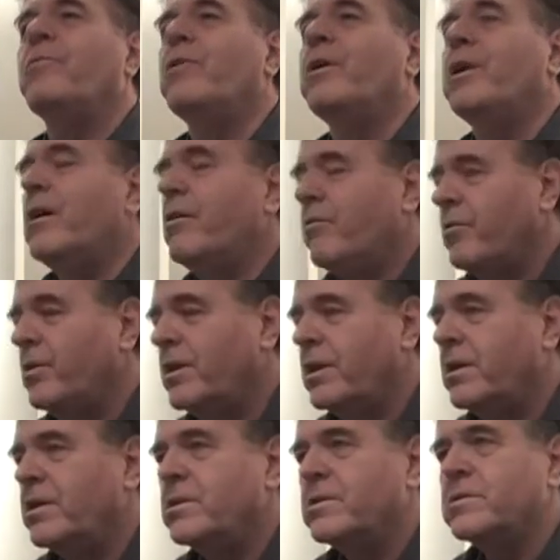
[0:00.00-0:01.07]
Yeah, whatever it
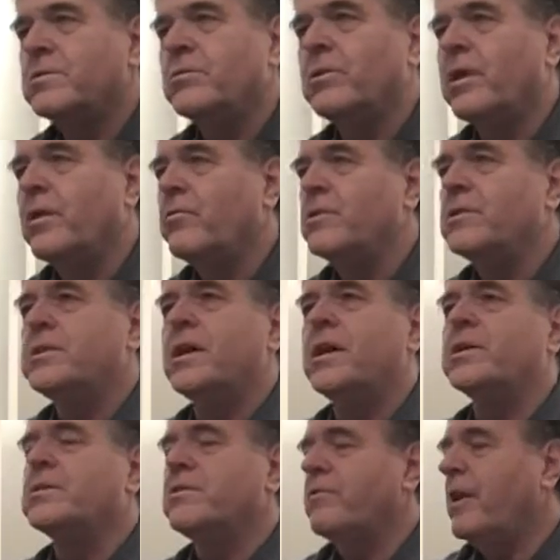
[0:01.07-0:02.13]
is, whatever it
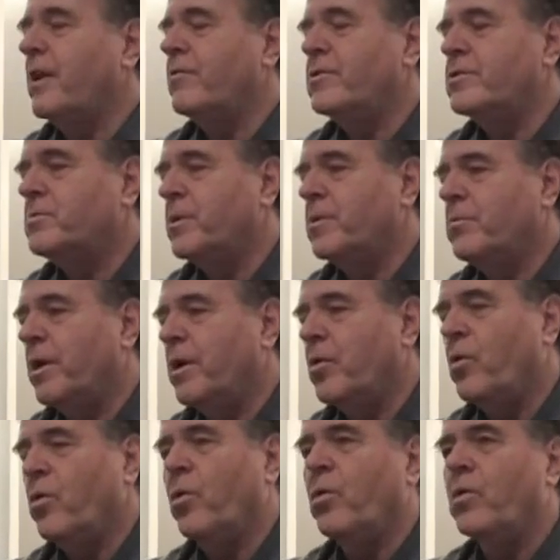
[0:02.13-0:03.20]
takes. If I have to spend my
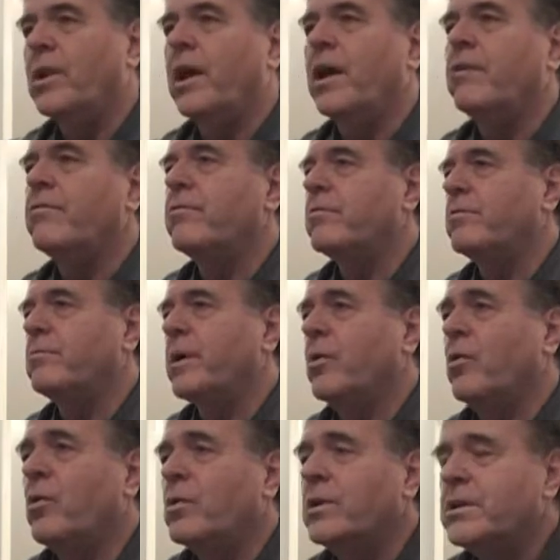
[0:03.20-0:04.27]
whole life, my
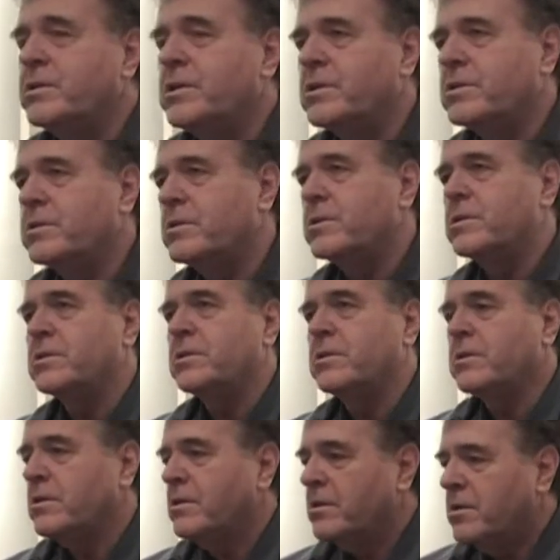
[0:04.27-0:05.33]
whole existence
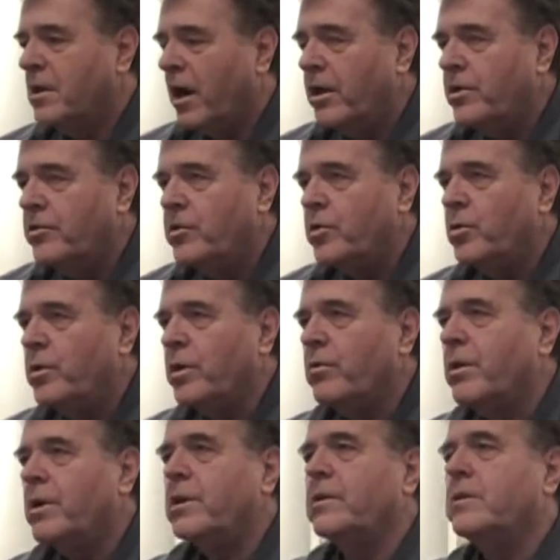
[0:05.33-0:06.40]

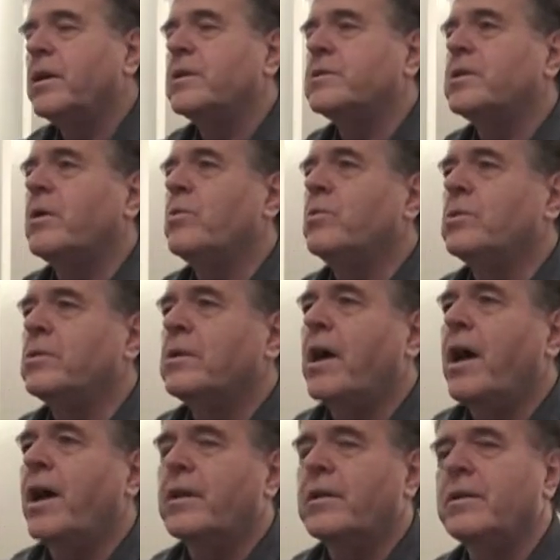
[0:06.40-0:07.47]
undoing what he does, I will
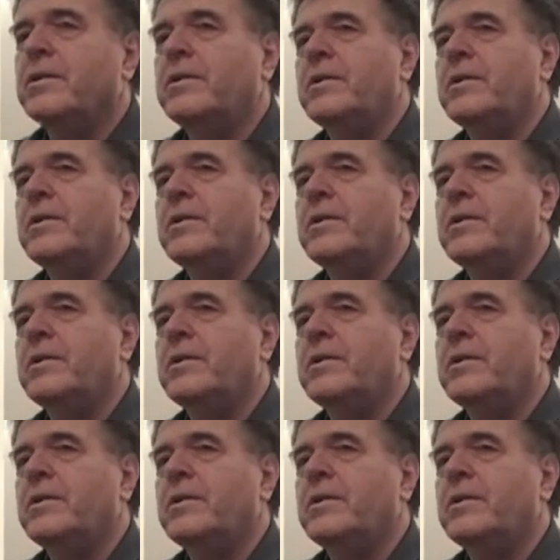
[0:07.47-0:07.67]
not.